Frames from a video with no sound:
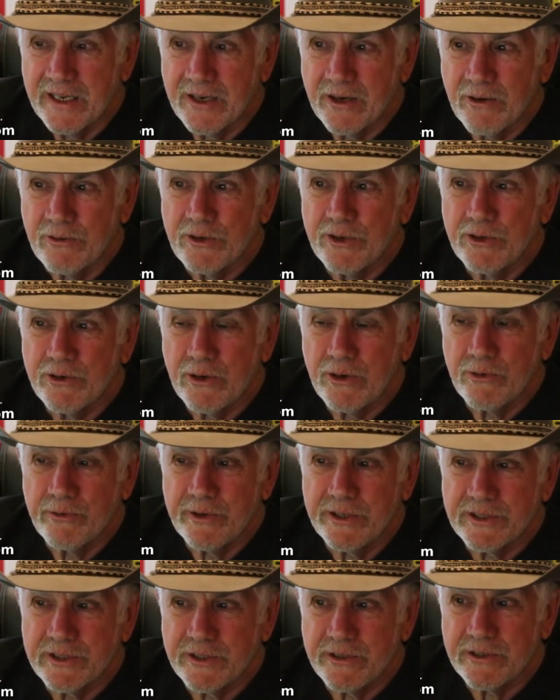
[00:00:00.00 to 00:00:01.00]
Go do your own
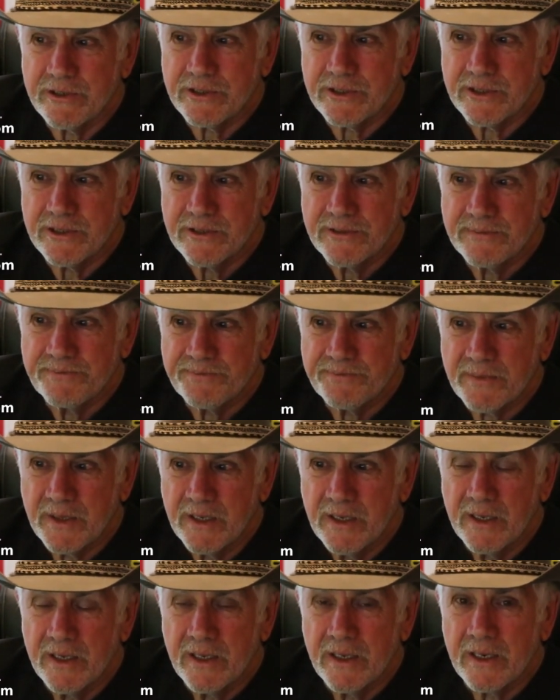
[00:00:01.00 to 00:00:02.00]
research.
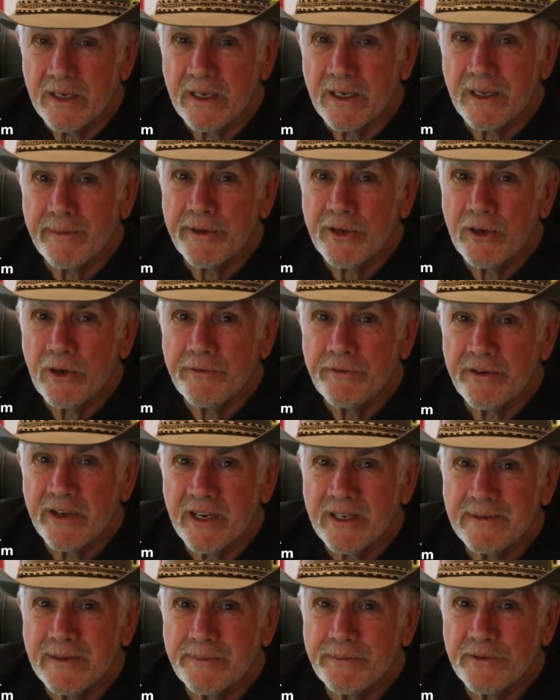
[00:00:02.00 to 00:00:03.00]
Let me know if you
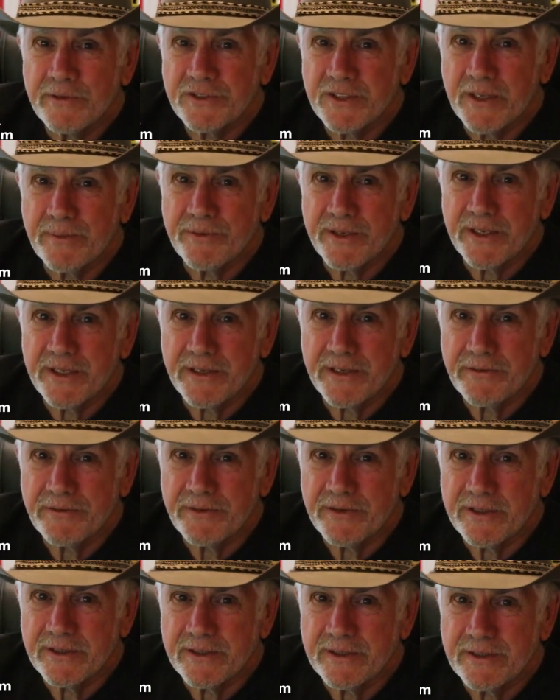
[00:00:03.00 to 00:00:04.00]
come up with something
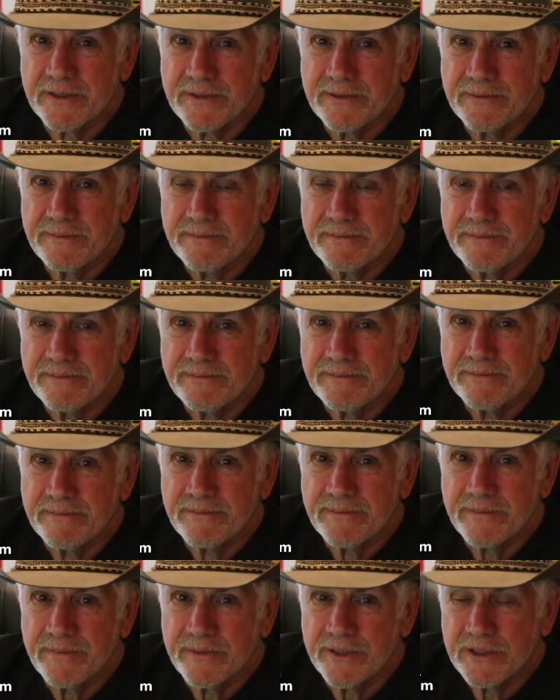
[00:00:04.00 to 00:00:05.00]
different.
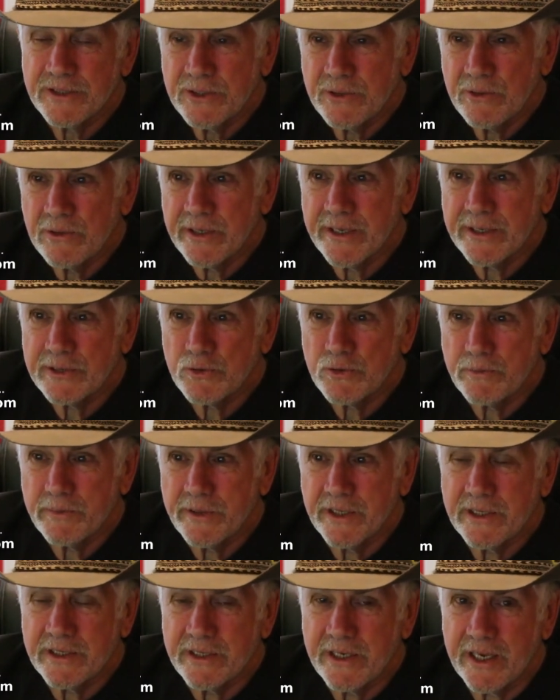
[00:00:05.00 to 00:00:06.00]
These two links will
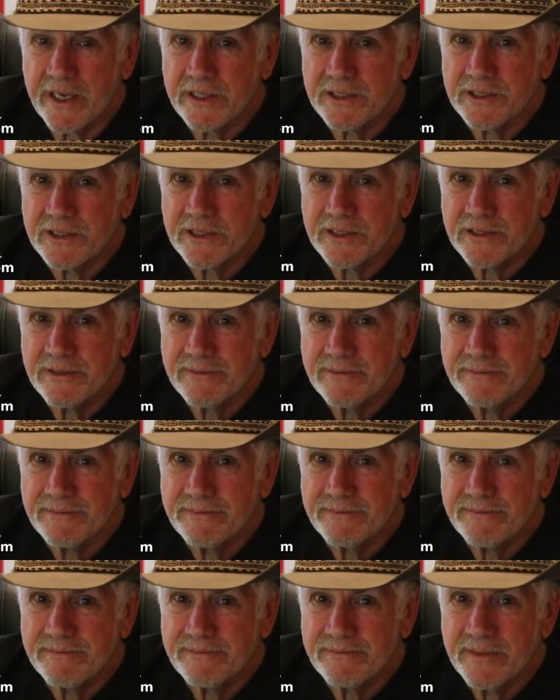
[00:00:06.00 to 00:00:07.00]
be attached.
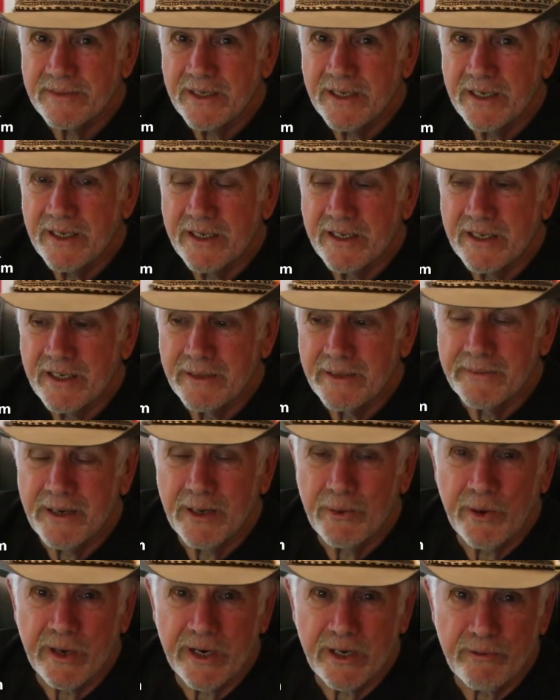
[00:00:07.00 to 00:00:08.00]
You
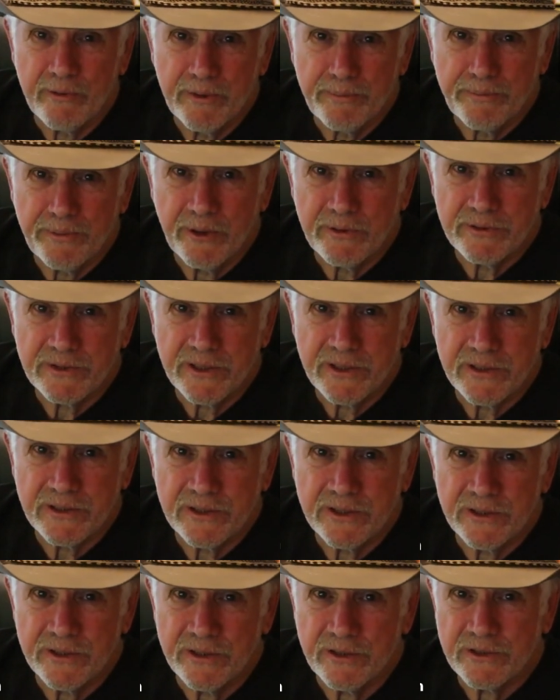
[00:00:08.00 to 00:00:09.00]
might want to repost
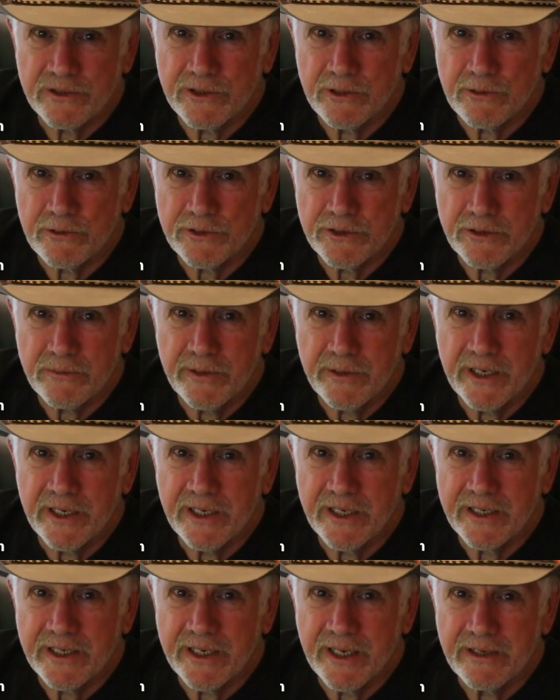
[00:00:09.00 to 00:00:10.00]
this in your social
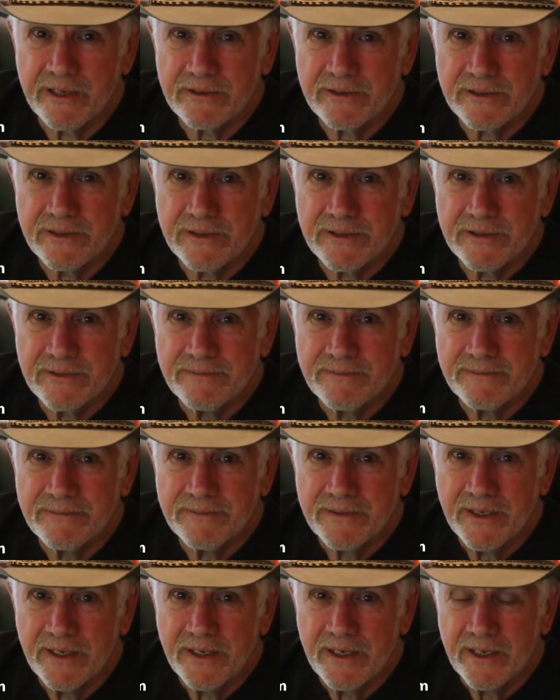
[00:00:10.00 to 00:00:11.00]
media accounts.
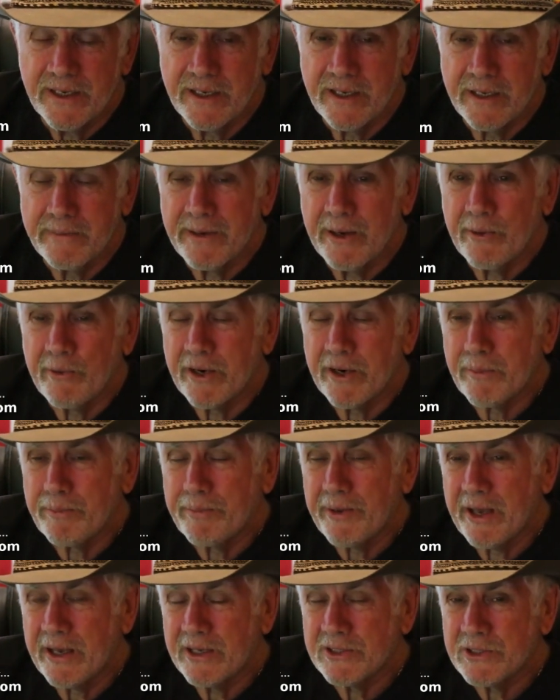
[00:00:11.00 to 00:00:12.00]
You might want to
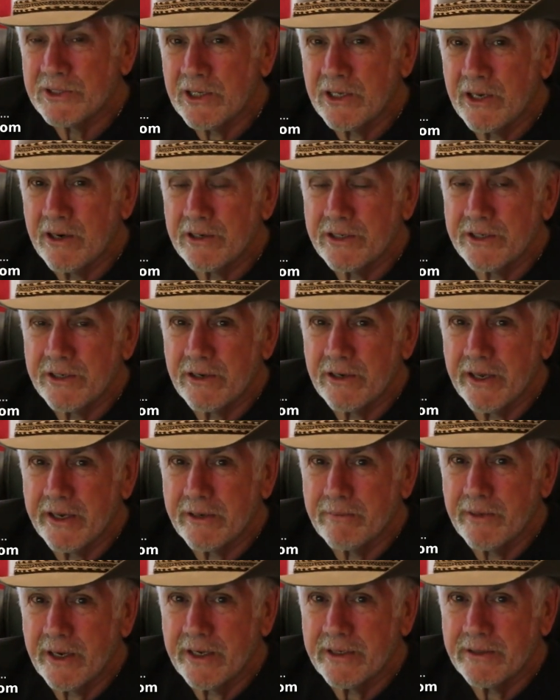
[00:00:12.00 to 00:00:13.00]
pass along to your
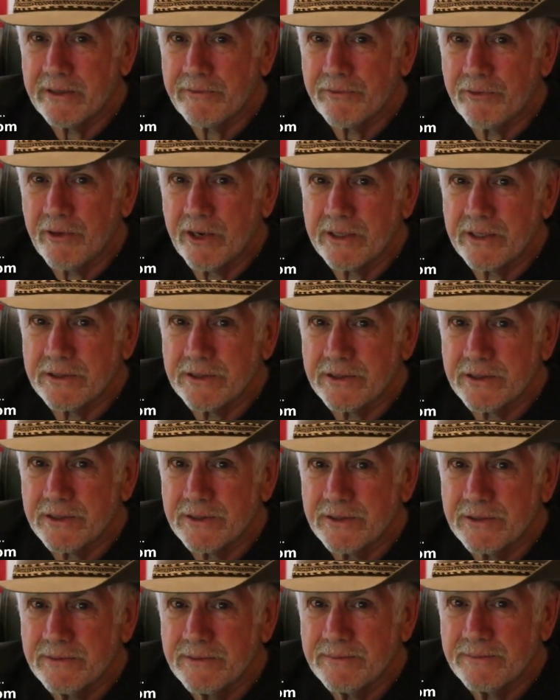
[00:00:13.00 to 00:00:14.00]
like-minded friends.